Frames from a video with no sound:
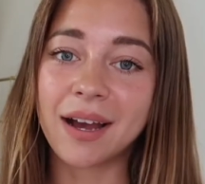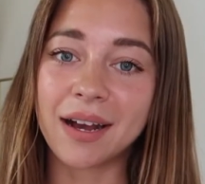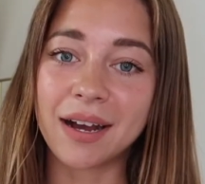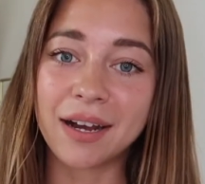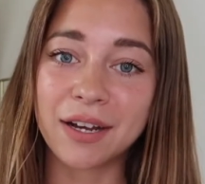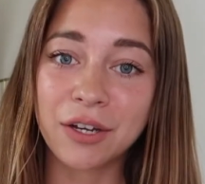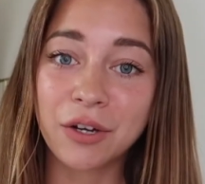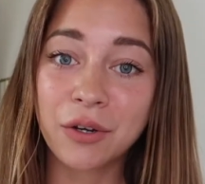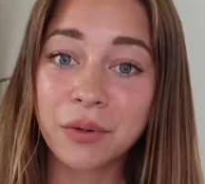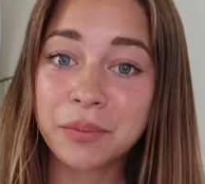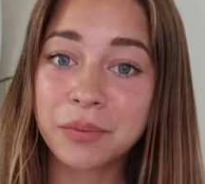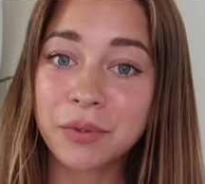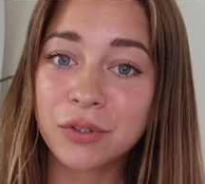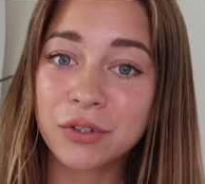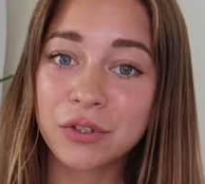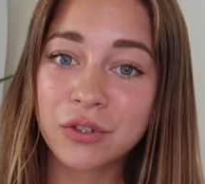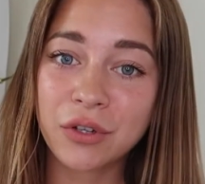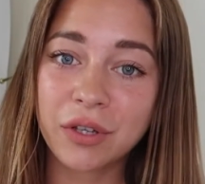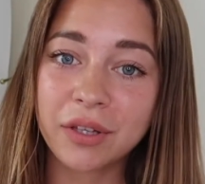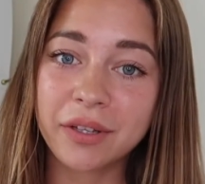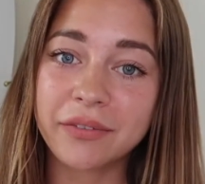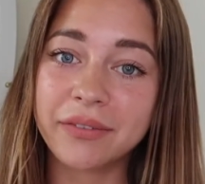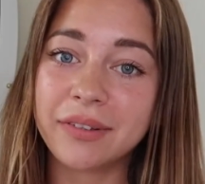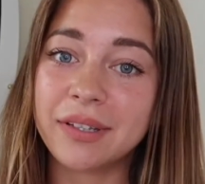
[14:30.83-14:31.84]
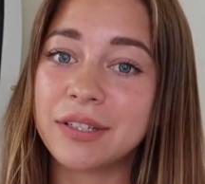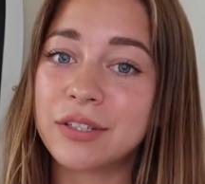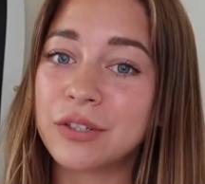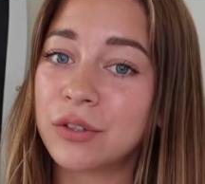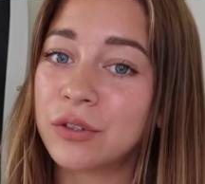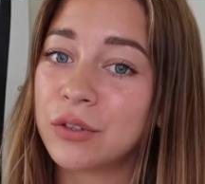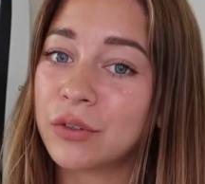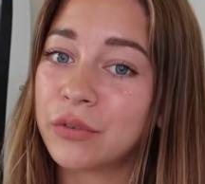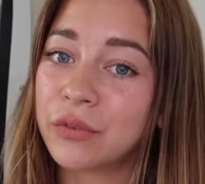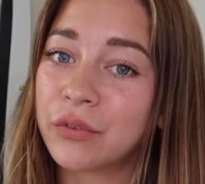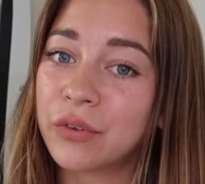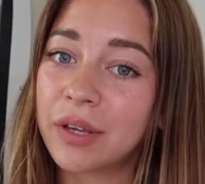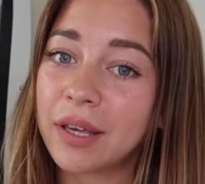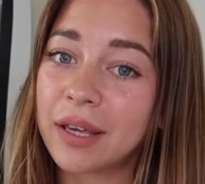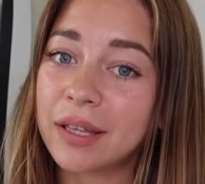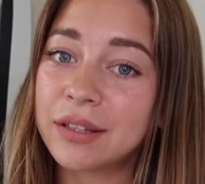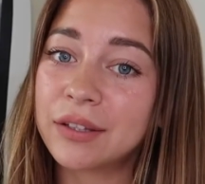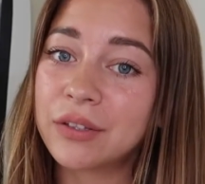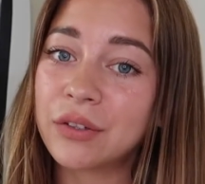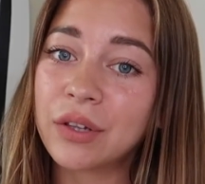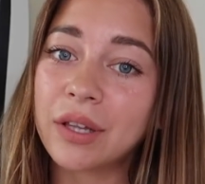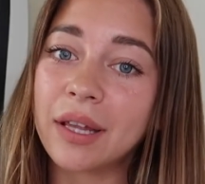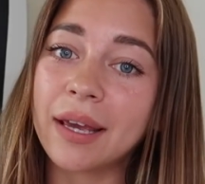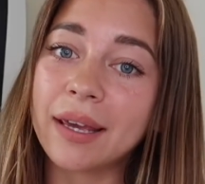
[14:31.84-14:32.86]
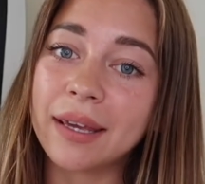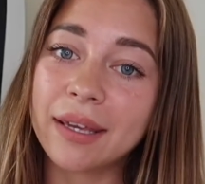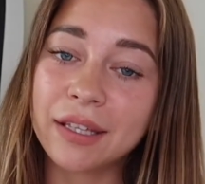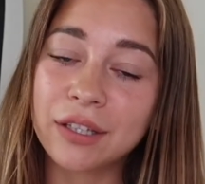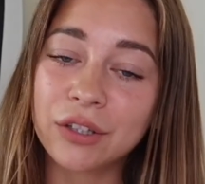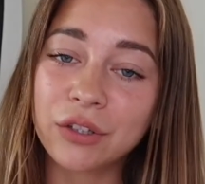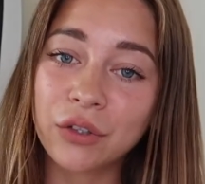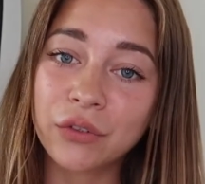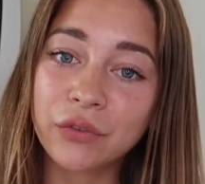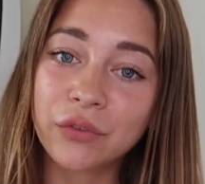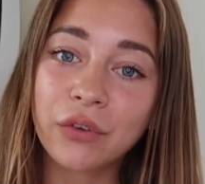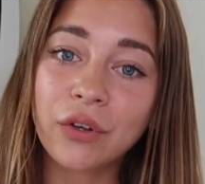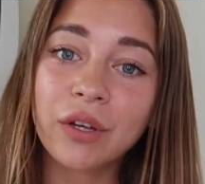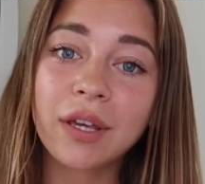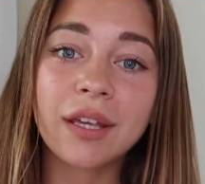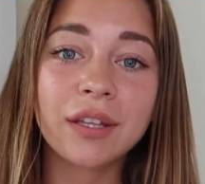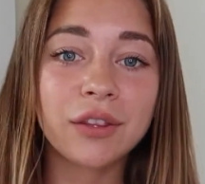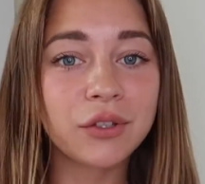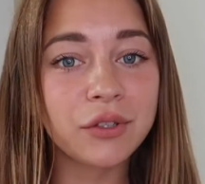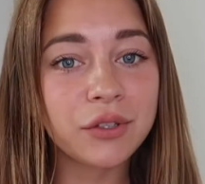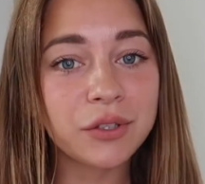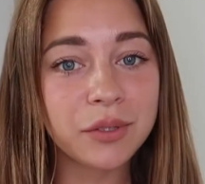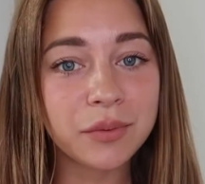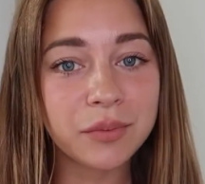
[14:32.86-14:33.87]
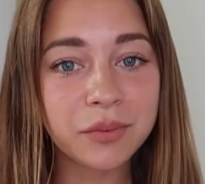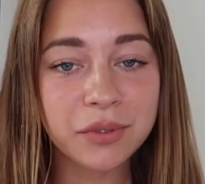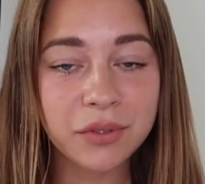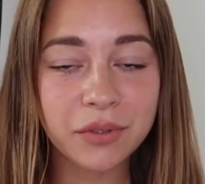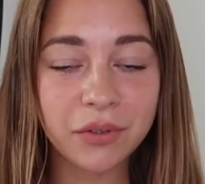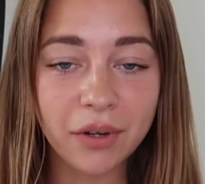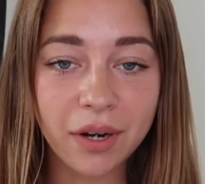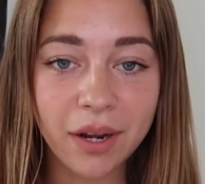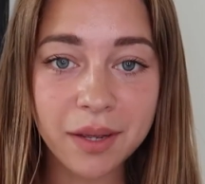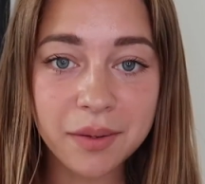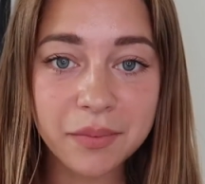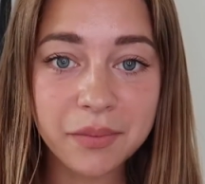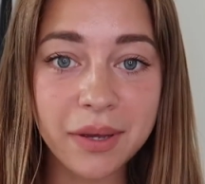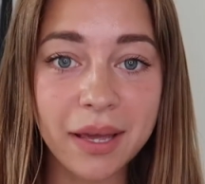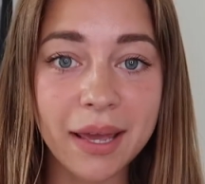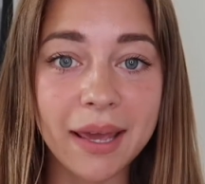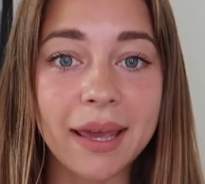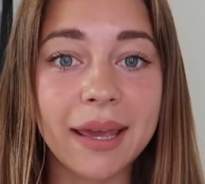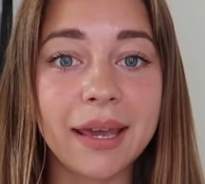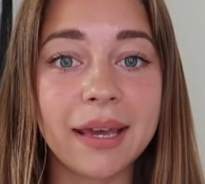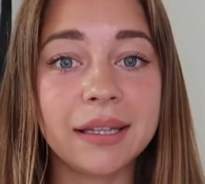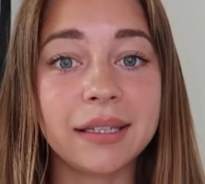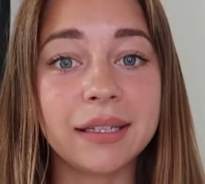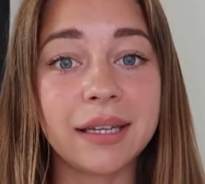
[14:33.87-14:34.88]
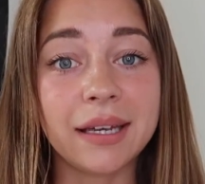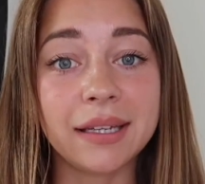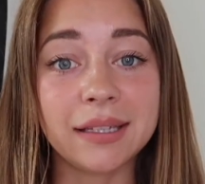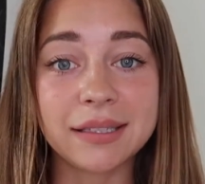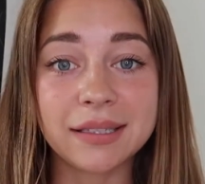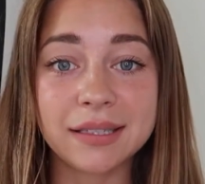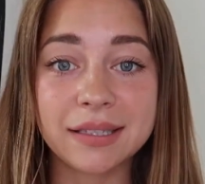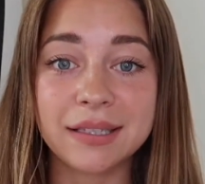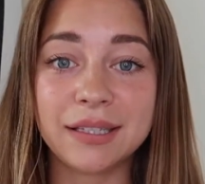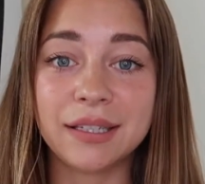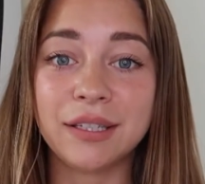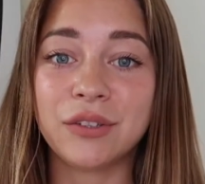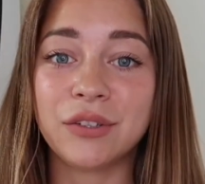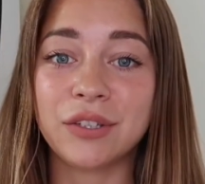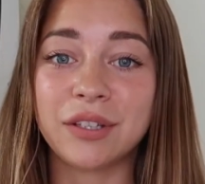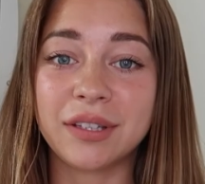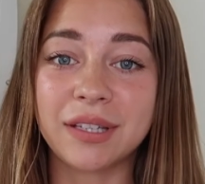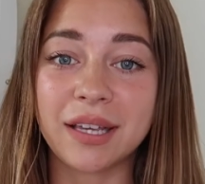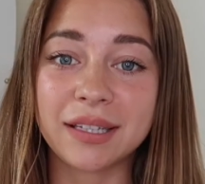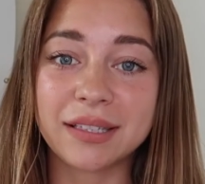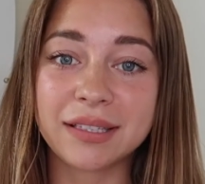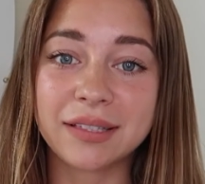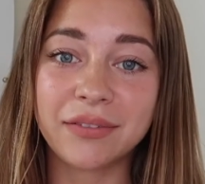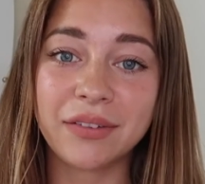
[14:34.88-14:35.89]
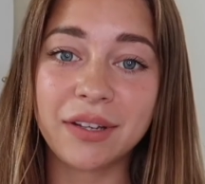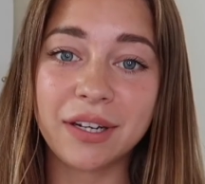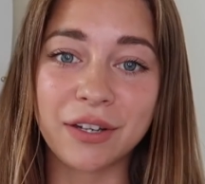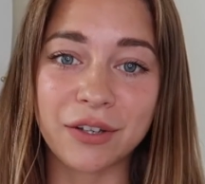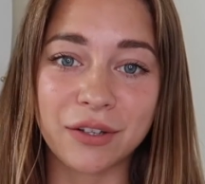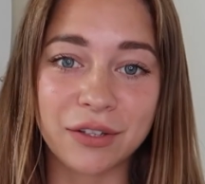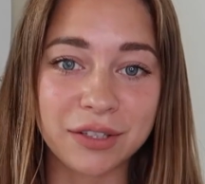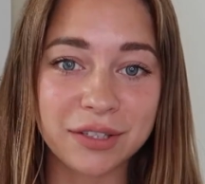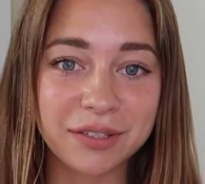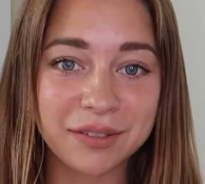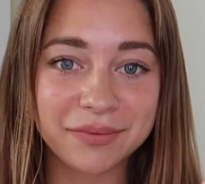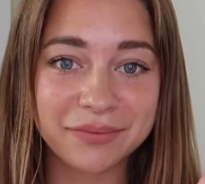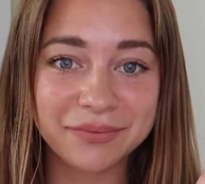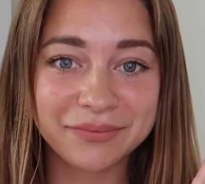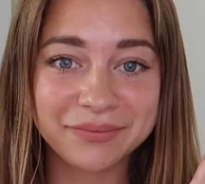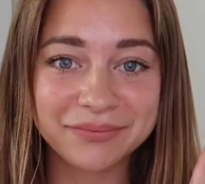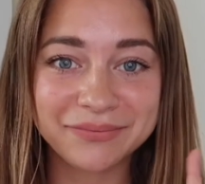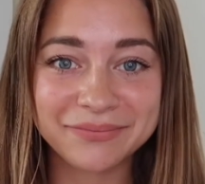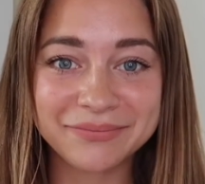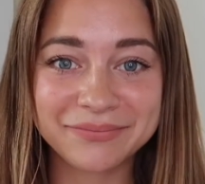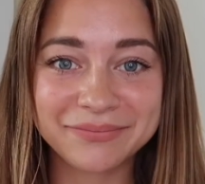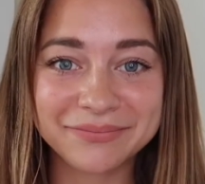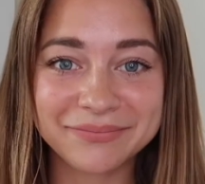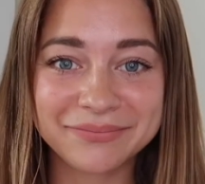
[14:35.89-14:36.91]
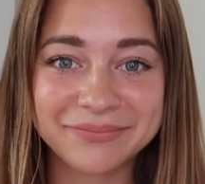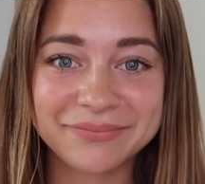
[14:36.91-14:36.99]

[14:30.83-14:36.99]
I hope you enjoyed the video. Don't forget to like it, don't forget to subscribe, and I'll see you in the next videos.